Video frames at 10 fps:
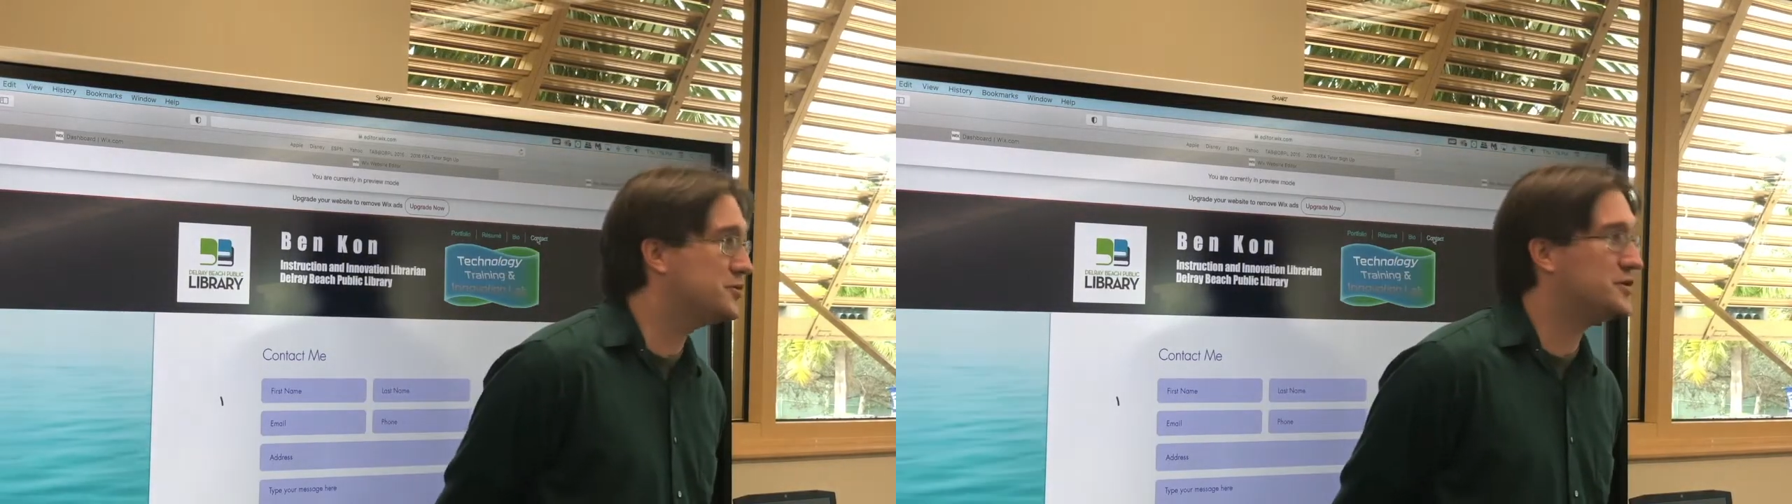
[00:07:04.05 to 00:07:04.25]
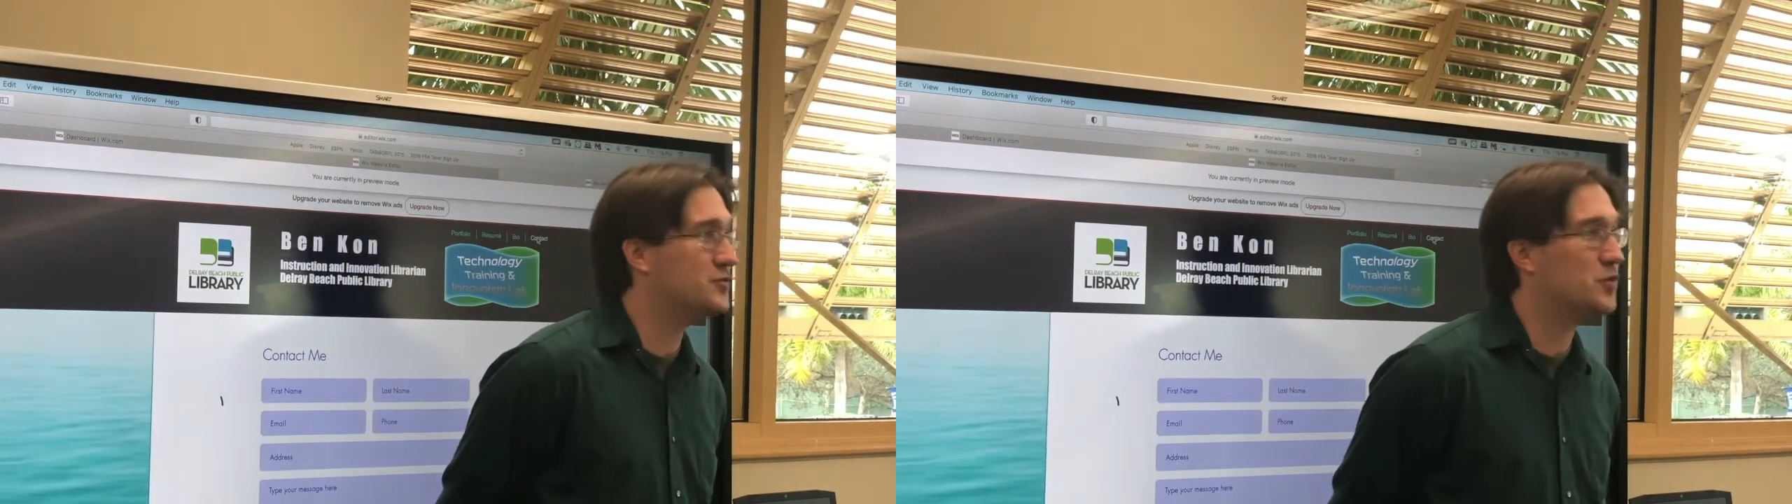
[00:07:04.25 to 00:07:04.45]

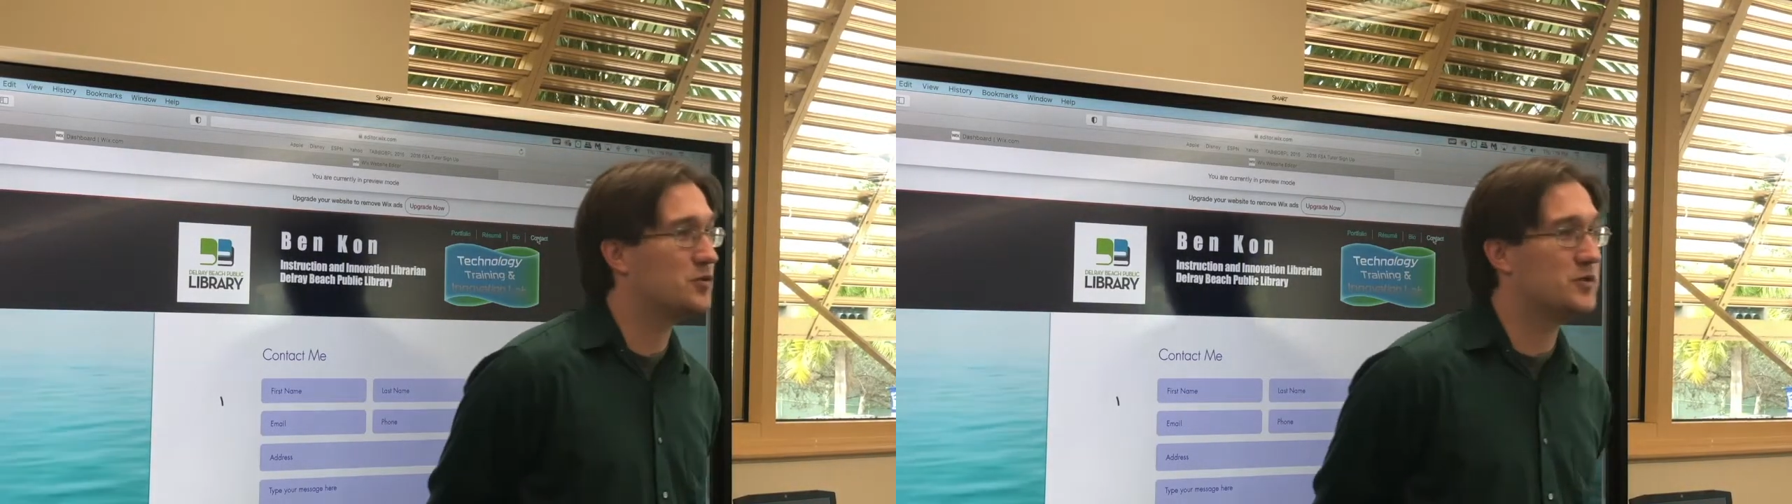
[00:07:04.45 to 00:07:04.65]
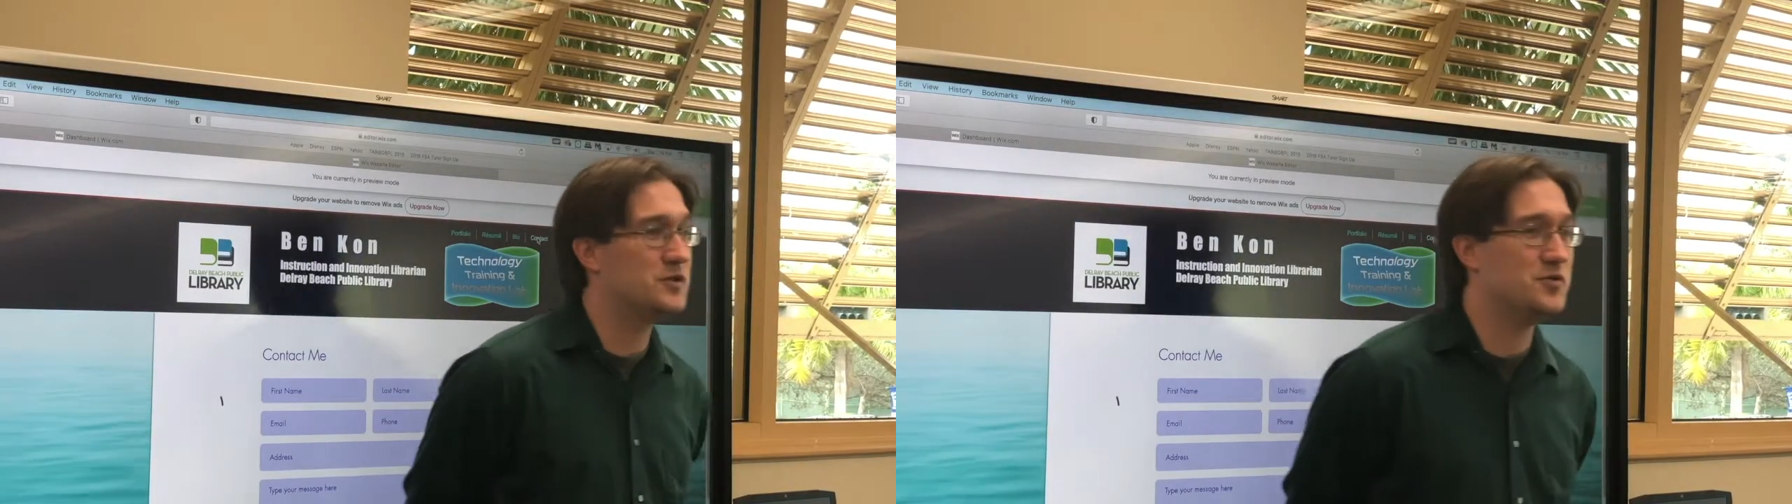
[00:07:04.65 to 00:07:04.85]
to work
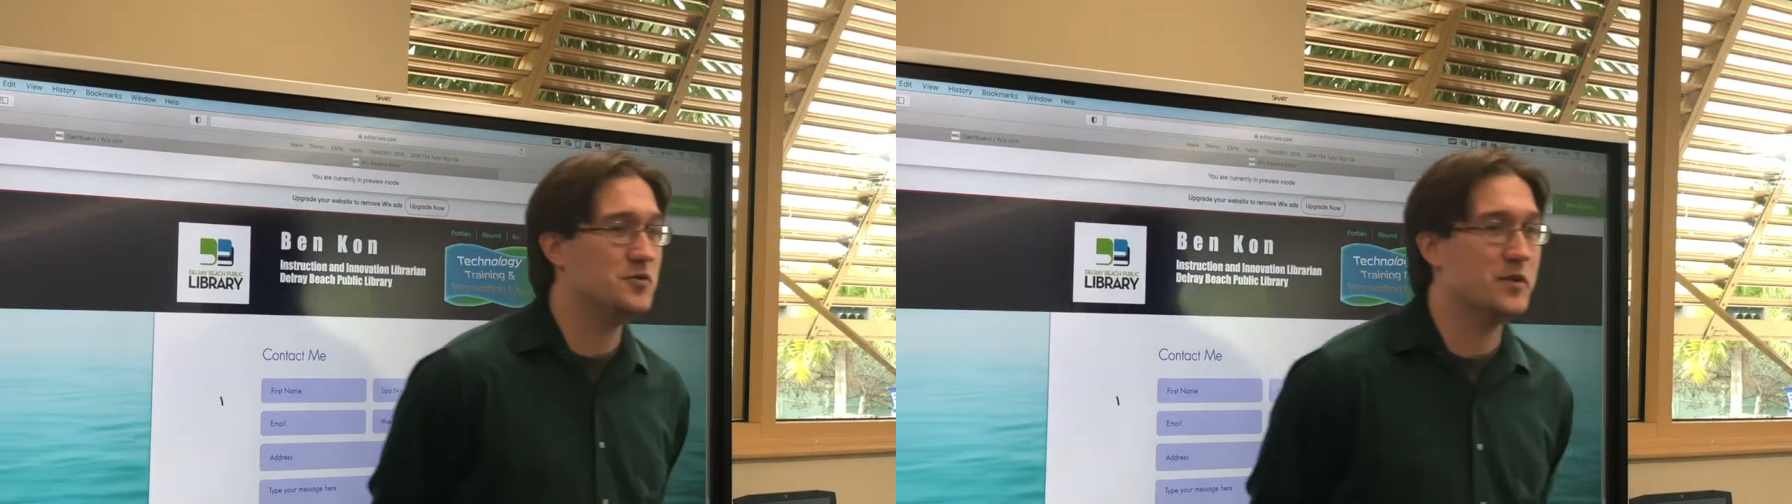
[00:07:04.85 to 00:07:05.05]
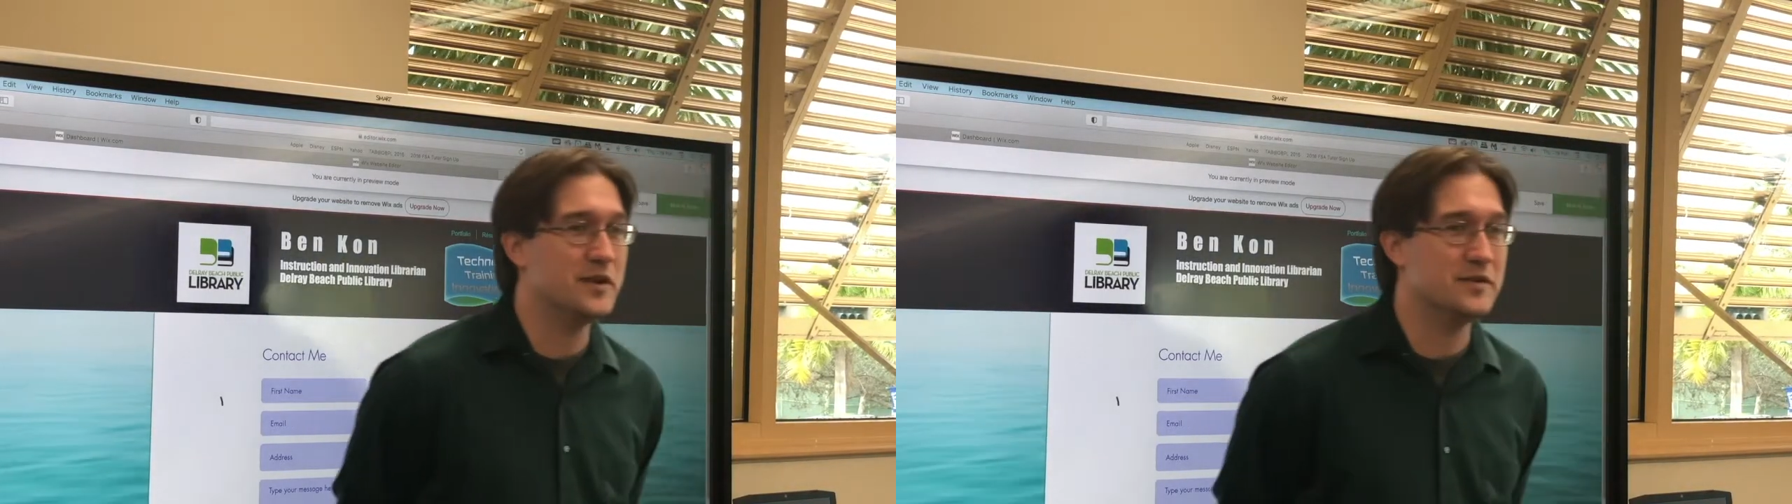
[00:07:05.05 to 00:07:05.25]
with you
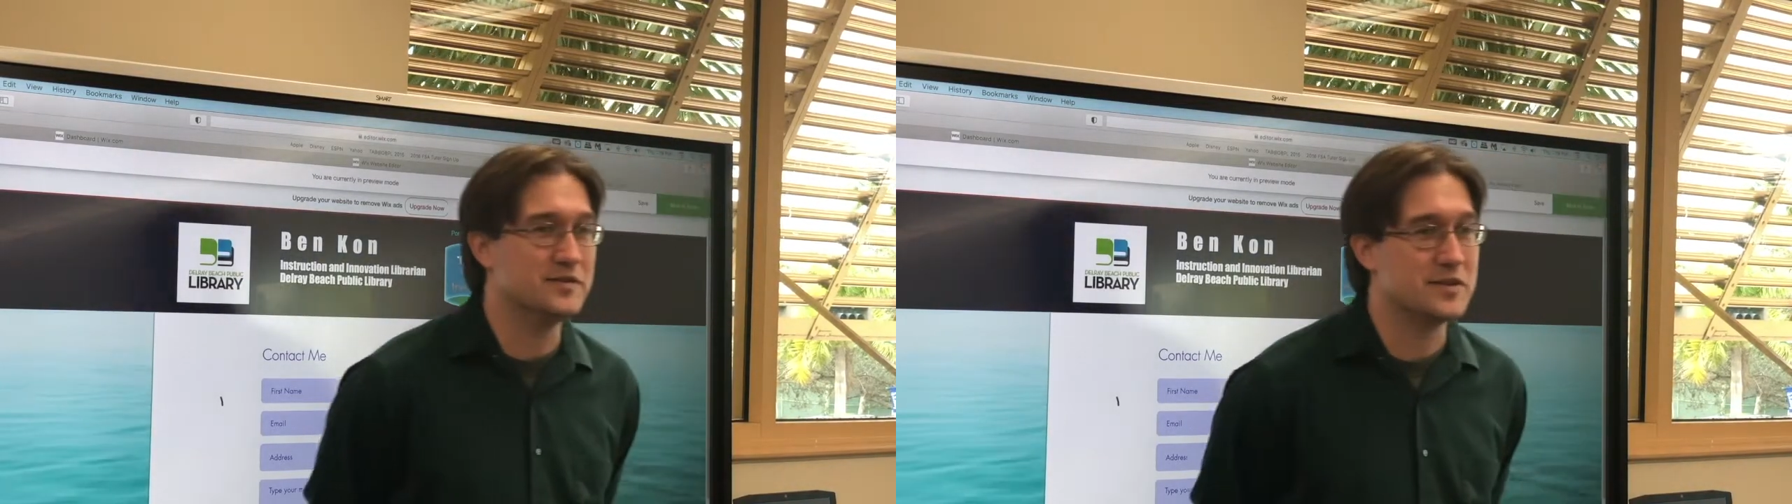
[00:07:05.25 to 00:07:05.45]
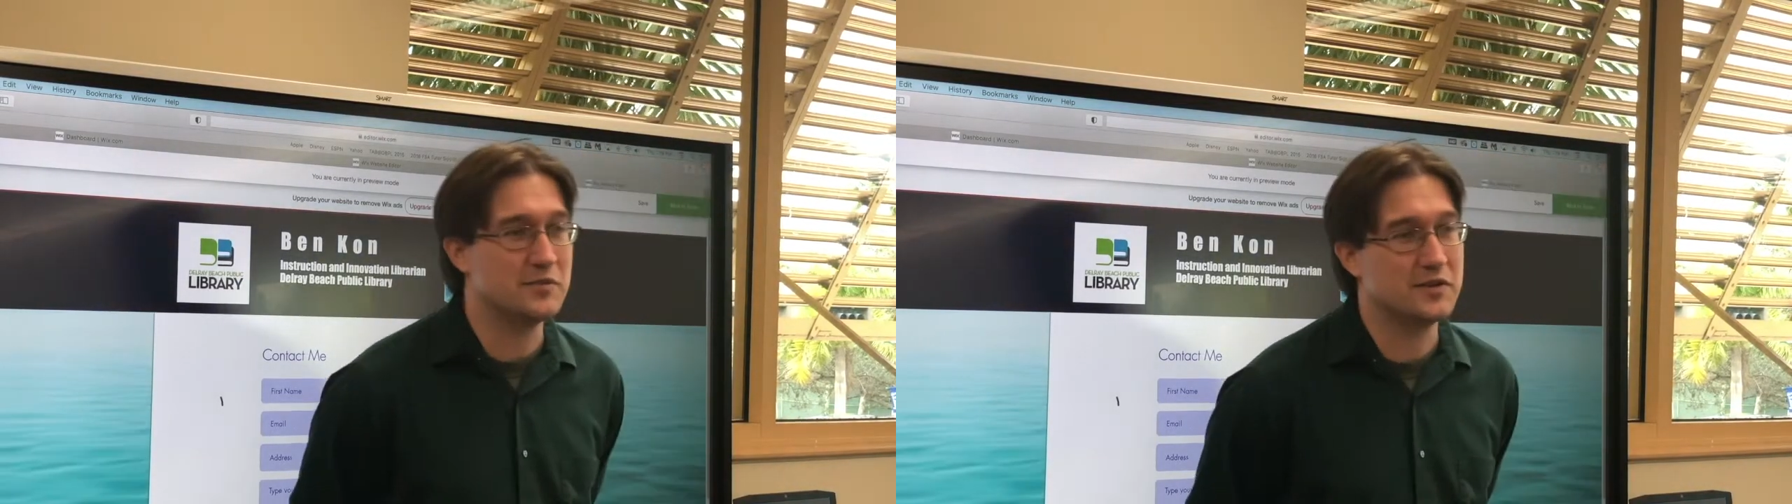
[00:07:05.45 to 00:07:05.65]
in
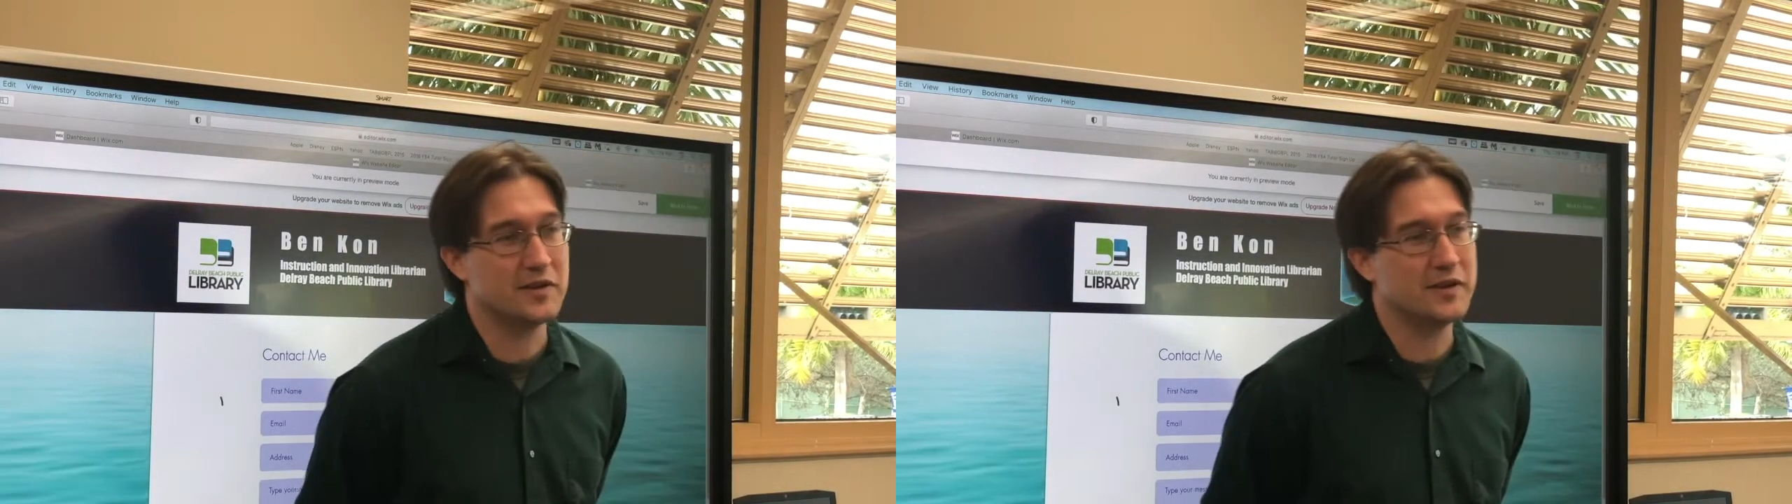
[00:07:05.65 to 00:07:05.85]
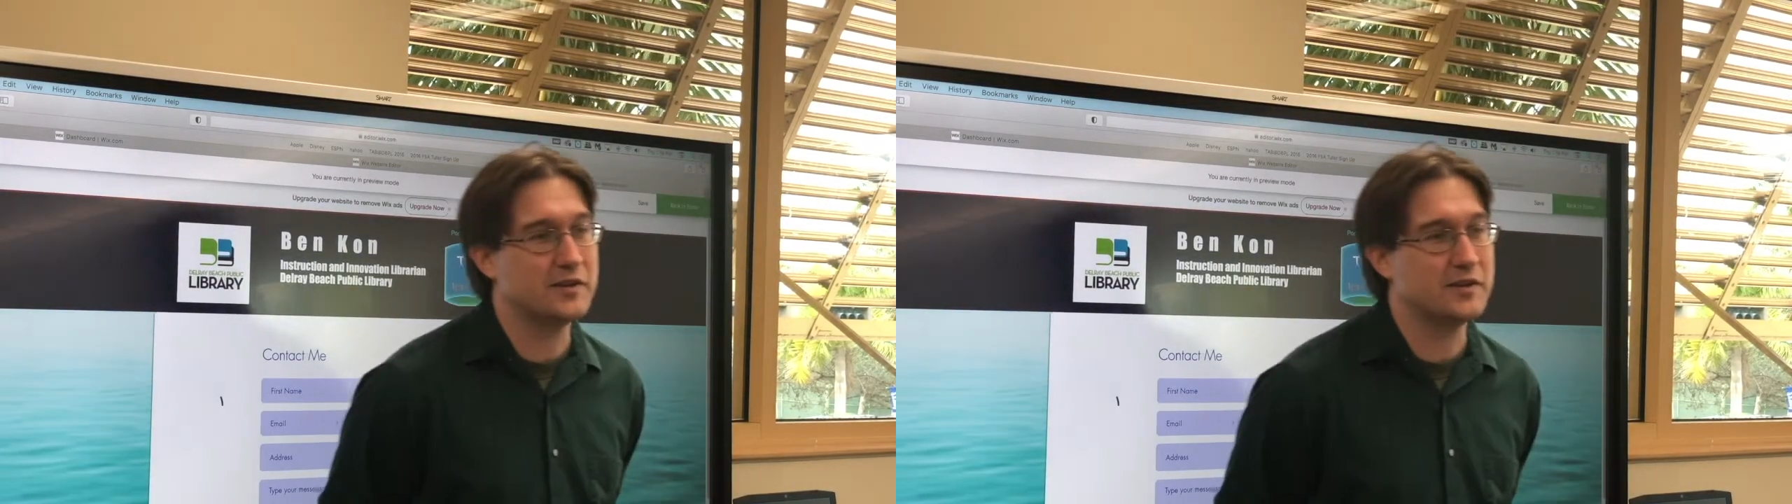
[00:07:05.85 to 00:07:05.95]
something like